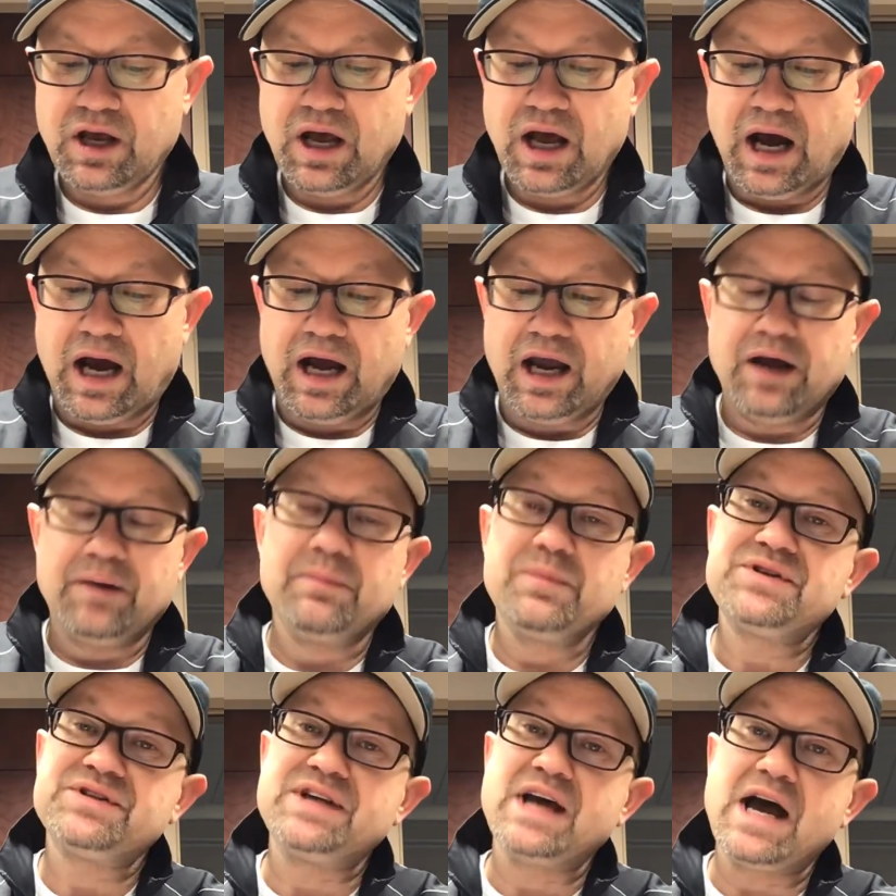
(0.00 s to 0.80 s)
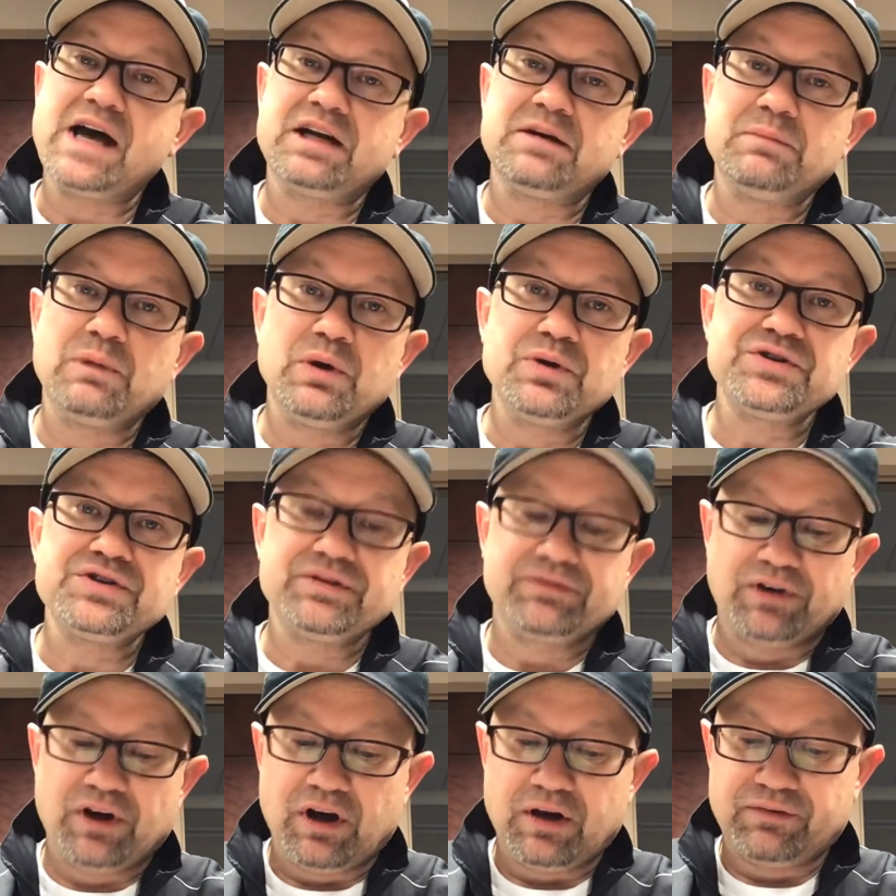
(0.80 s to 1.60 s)
I am saddened most
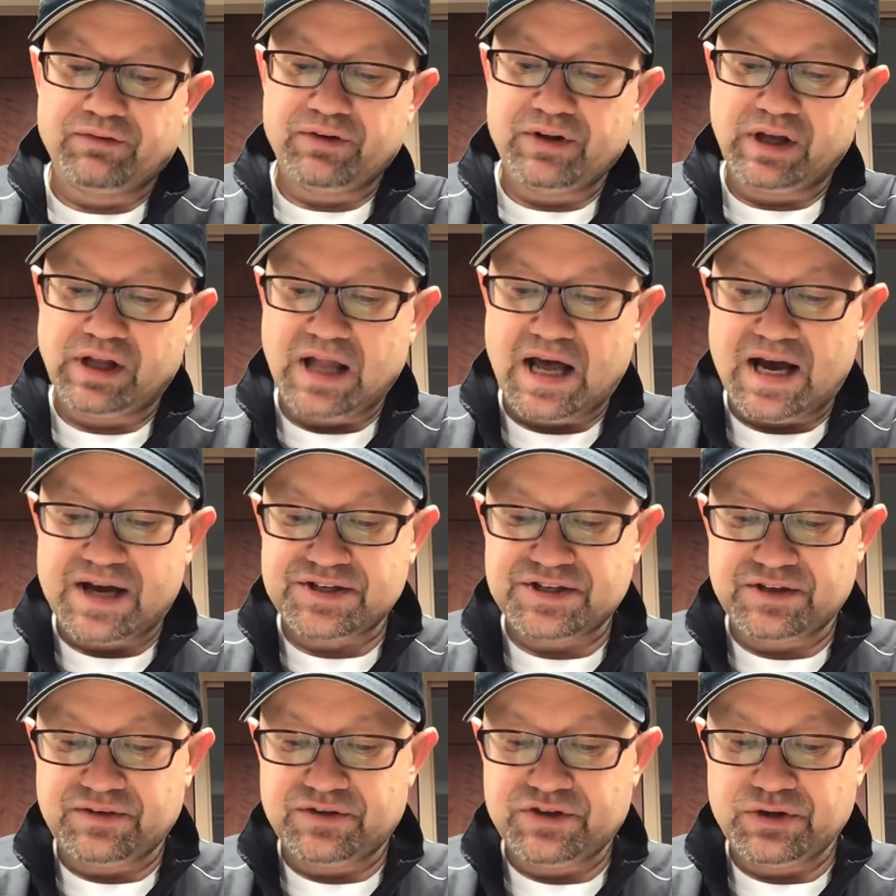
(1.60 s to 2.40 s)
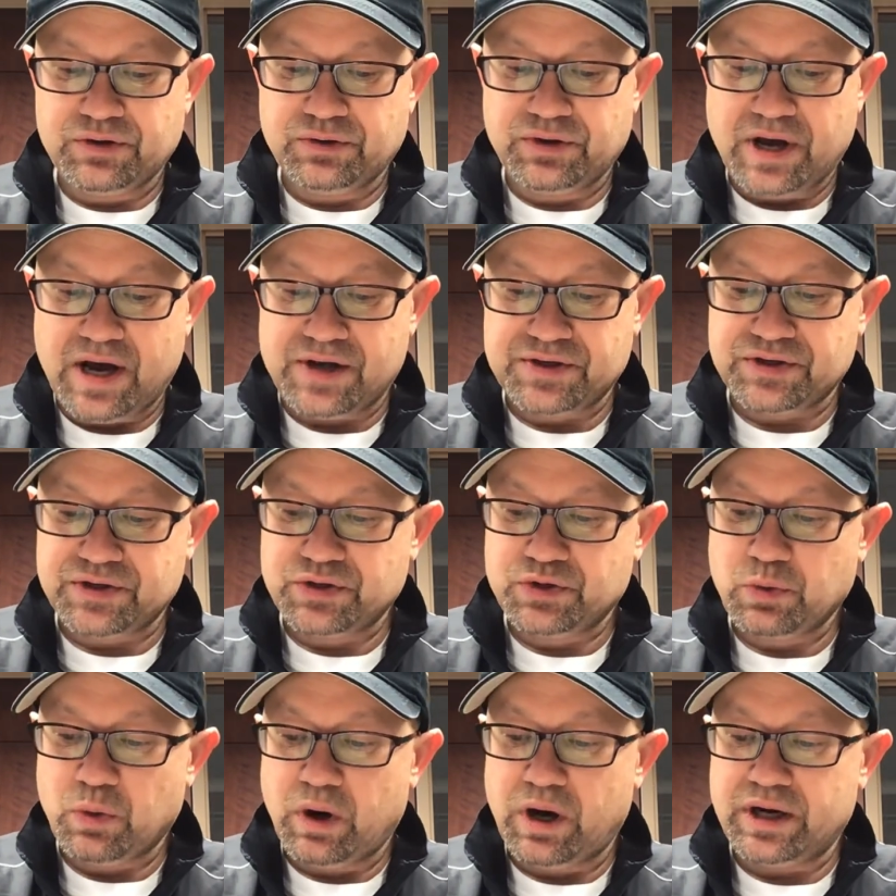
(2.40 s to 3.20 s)
of all for the class of
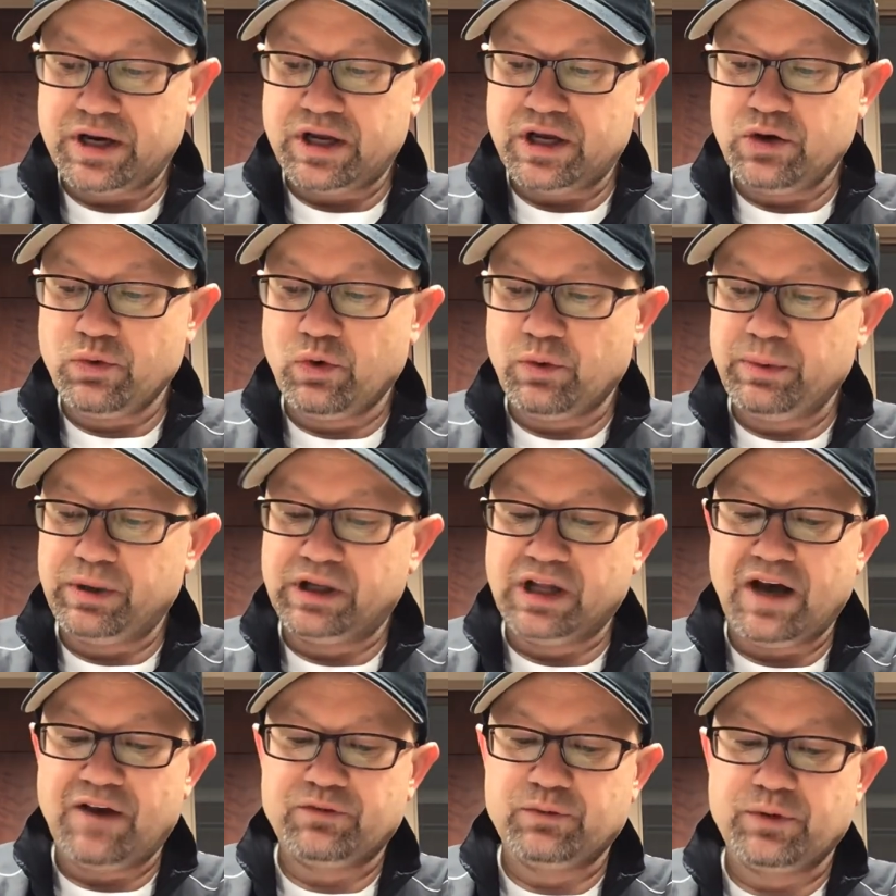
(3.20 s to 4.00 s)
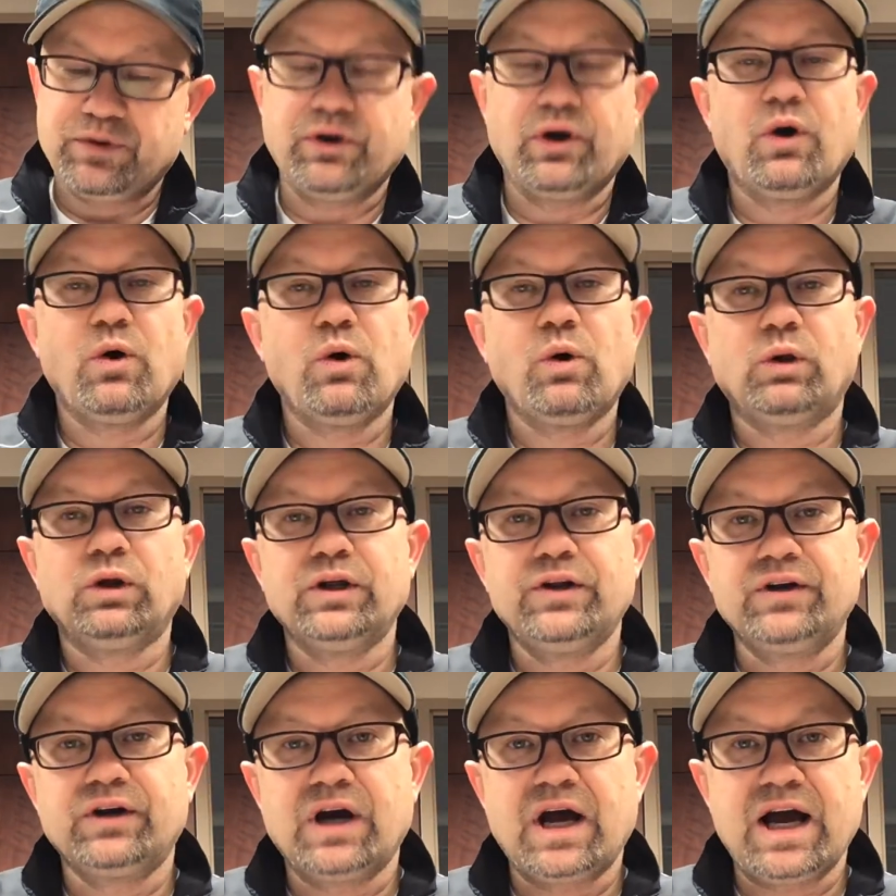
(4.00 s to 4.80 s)
2020 who will be left with a hole in
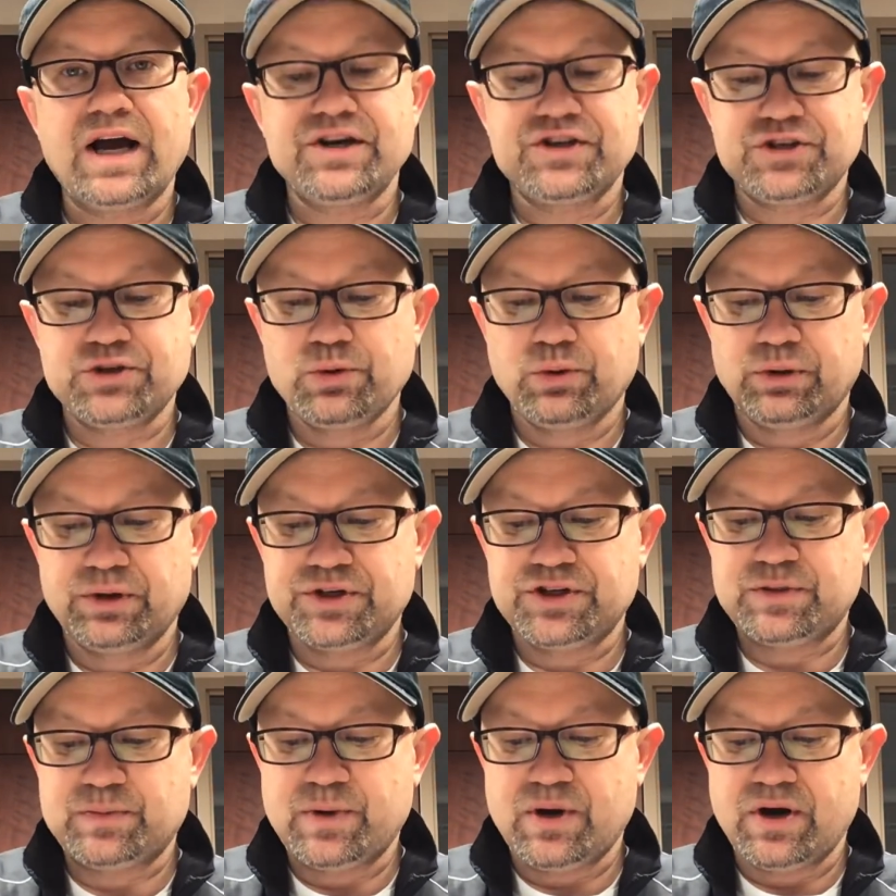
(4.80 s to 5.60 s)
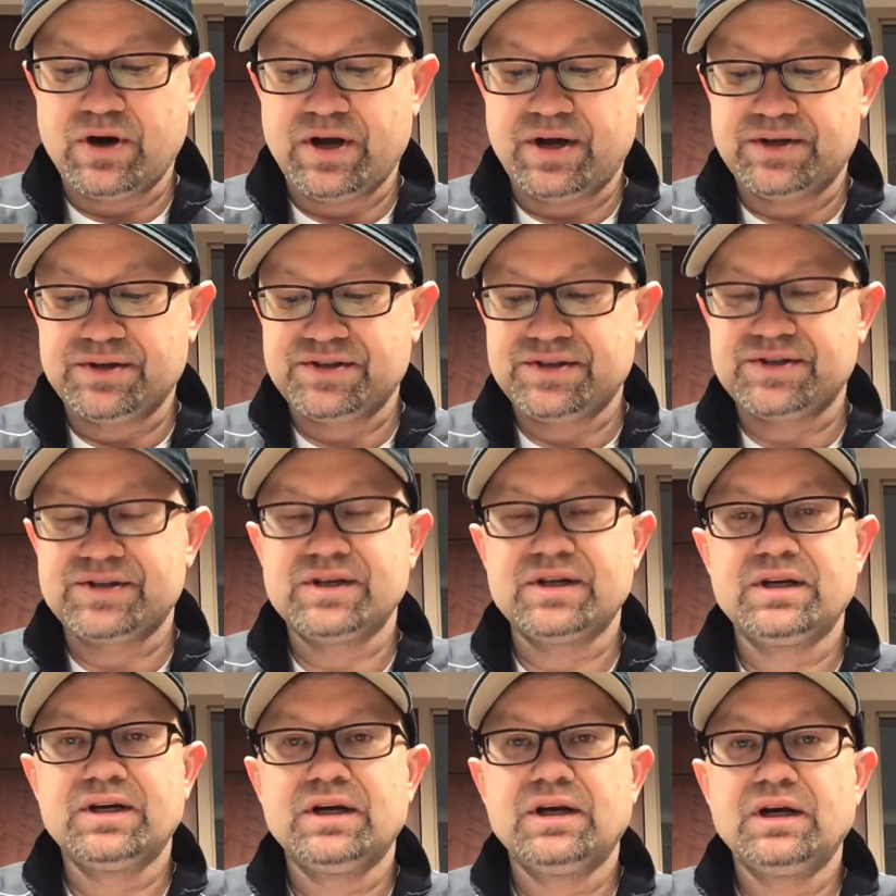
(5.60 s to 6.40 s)
their high school experience
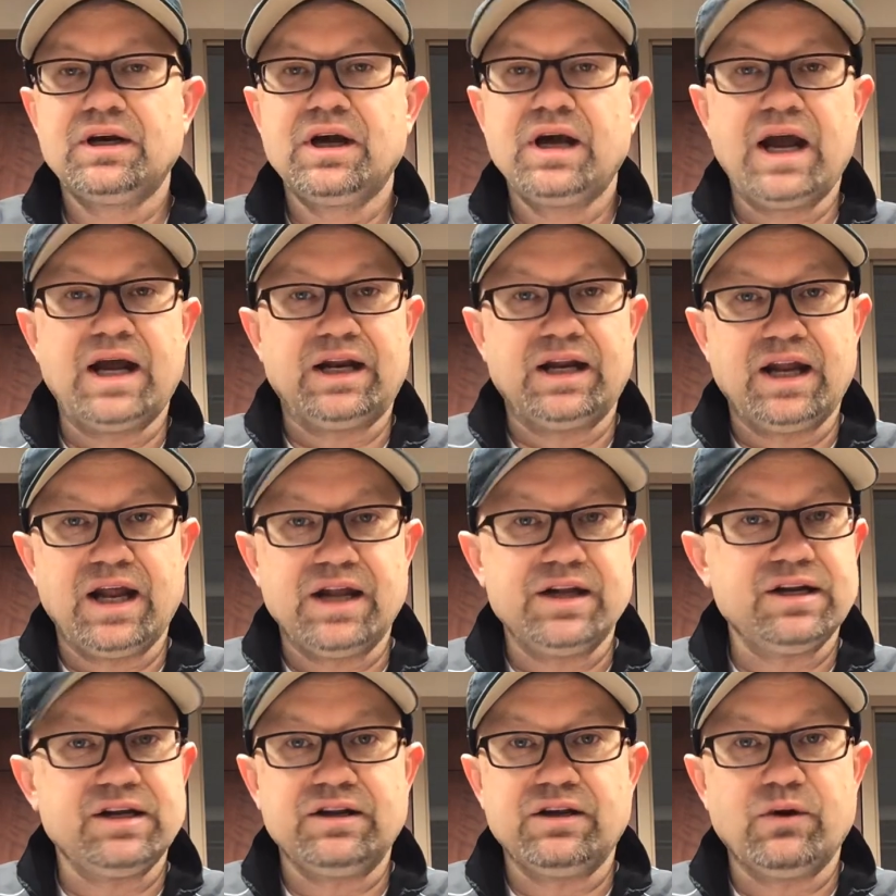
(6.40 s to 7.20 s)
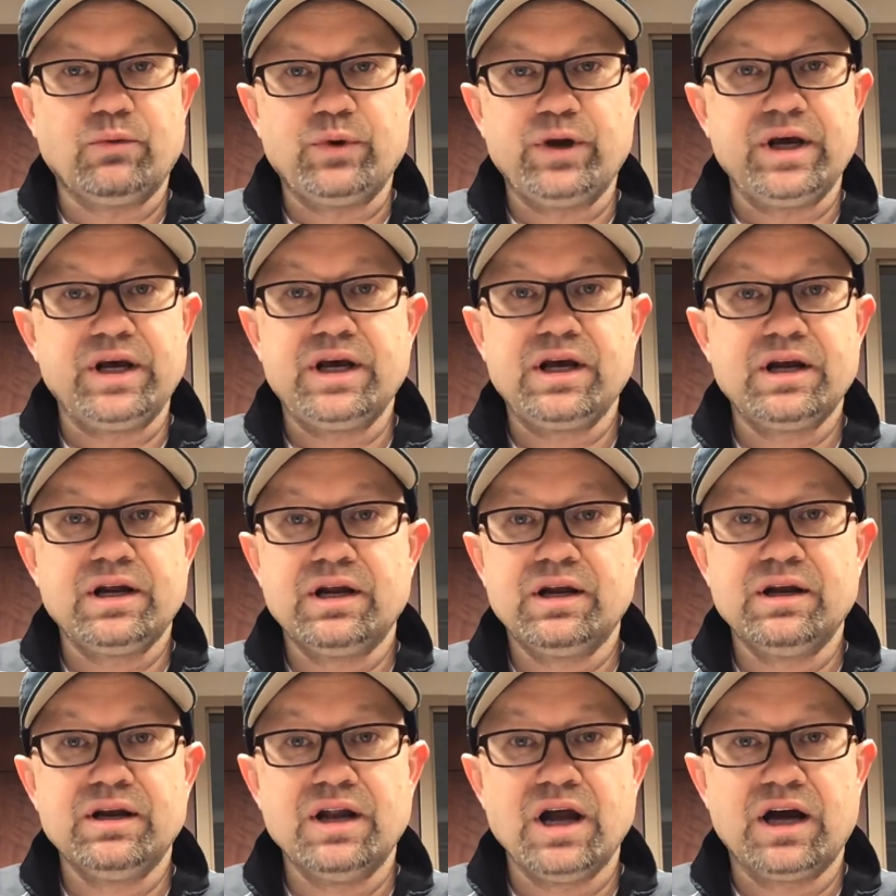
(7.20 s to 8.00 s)
and an ending that
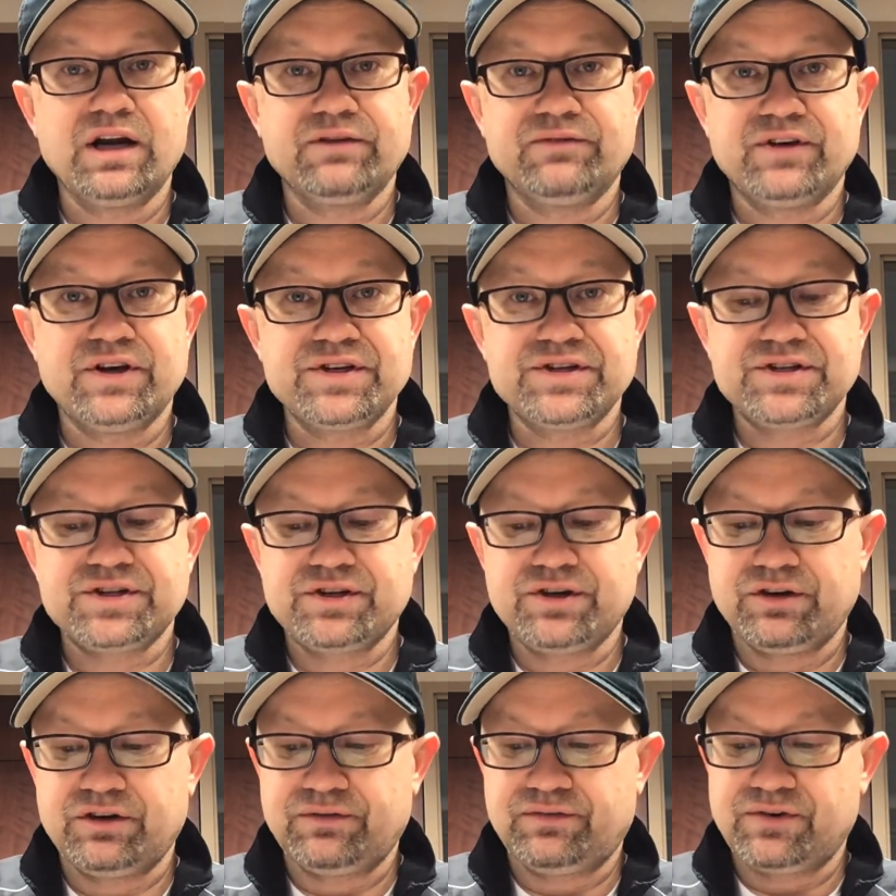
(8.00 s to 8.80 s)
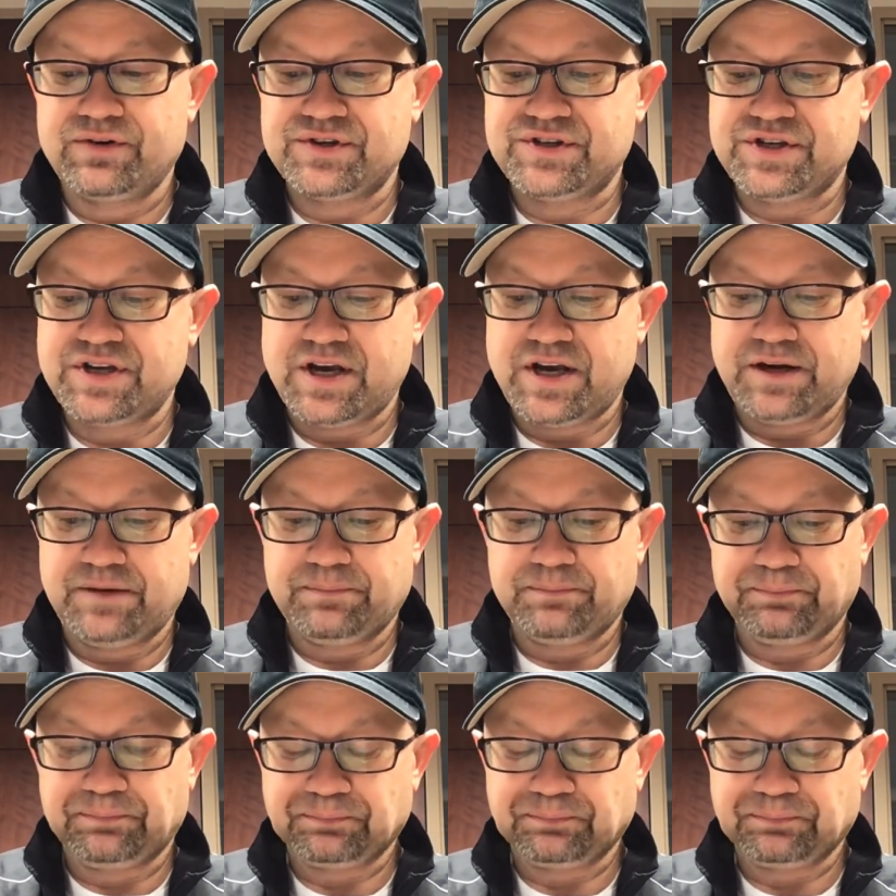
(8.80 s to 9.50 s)
none of us could have foreseen.